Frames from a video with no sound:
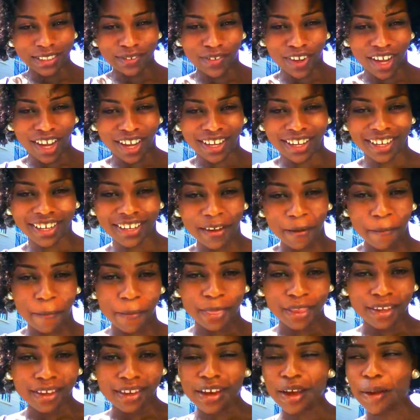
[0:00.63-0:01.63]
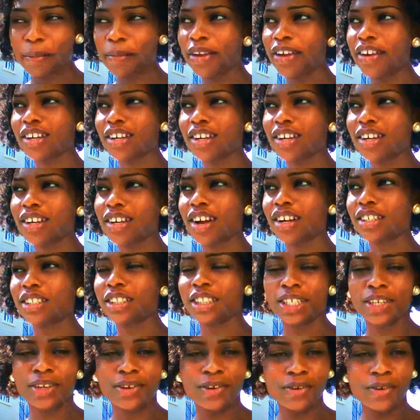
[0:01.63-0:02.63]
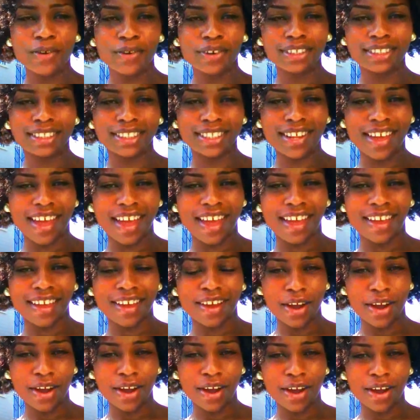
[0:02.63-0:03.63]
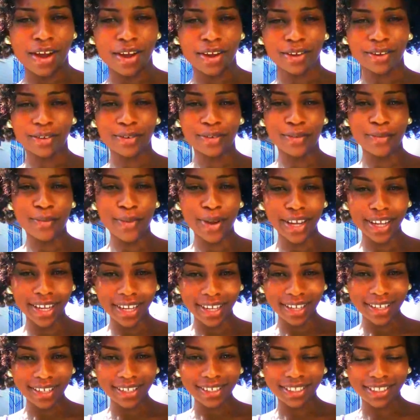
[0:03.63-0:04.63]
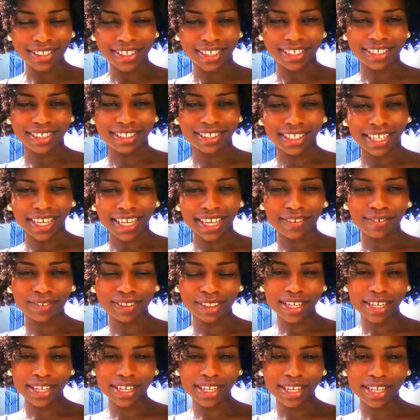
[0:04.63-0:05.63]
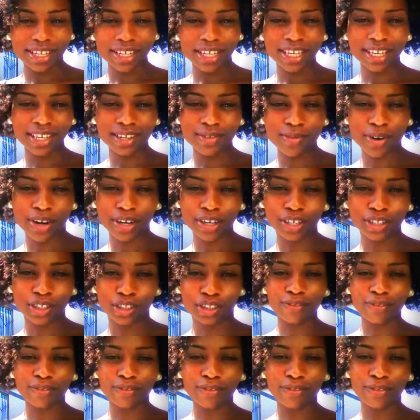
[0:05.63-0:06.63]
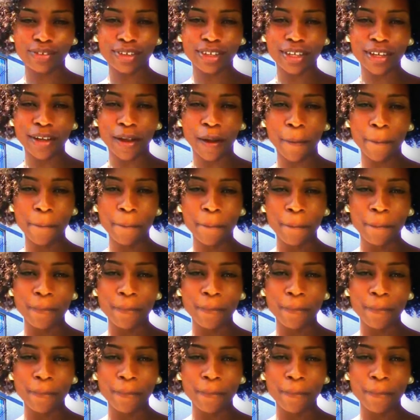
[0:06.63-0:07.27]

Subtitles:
It's Vi. I'm here to talk to you today about ways you can save some money while you're traveling.